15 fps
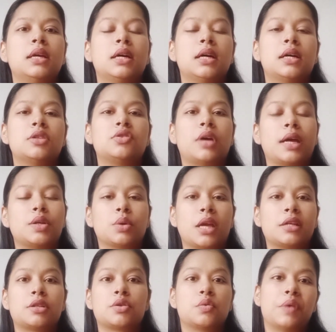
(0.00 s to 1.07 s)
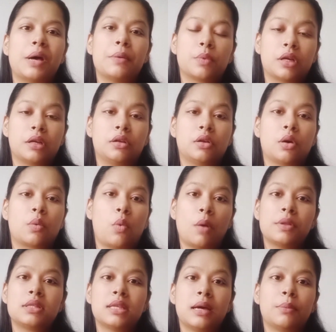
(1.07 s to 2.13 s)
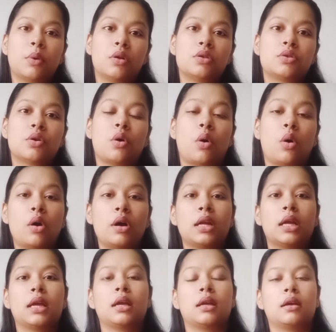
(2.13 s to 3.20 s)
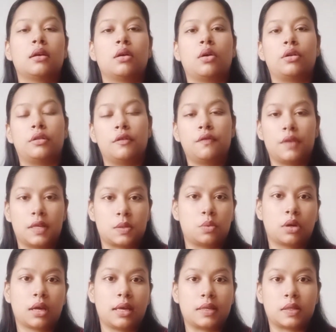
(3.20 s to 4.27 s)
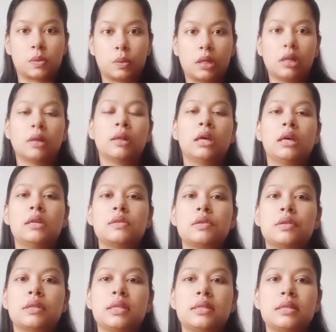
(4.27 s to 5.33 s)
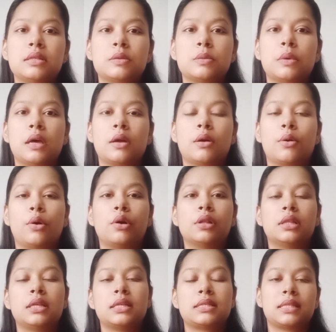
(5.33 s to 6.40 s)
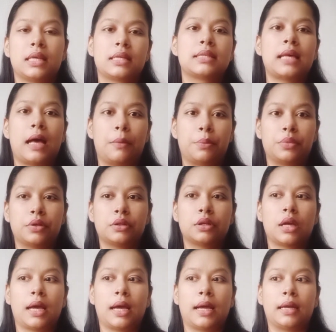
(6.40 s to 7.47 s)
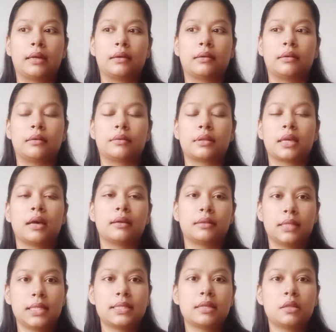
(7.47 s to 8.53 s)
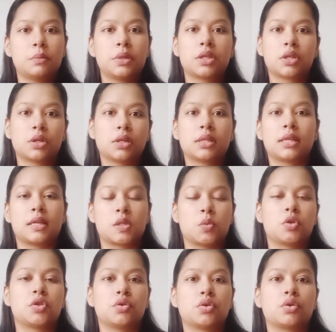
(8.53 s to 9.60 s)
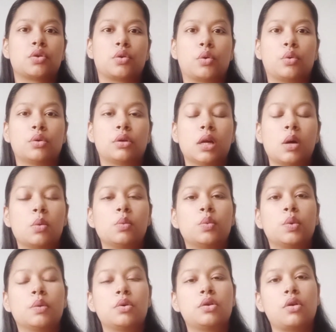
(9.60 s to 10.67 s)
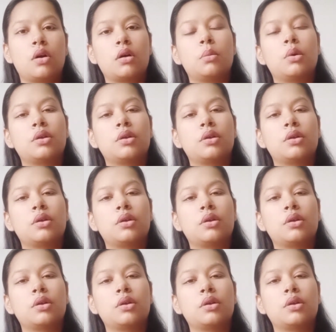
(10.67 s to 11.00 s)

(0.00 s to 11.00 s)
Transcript: try to get into in your WhatsApp also, or on the Facebook as well. So this is where all these things happen. And yeah, these are the particular things which you should know. Now we would talk about the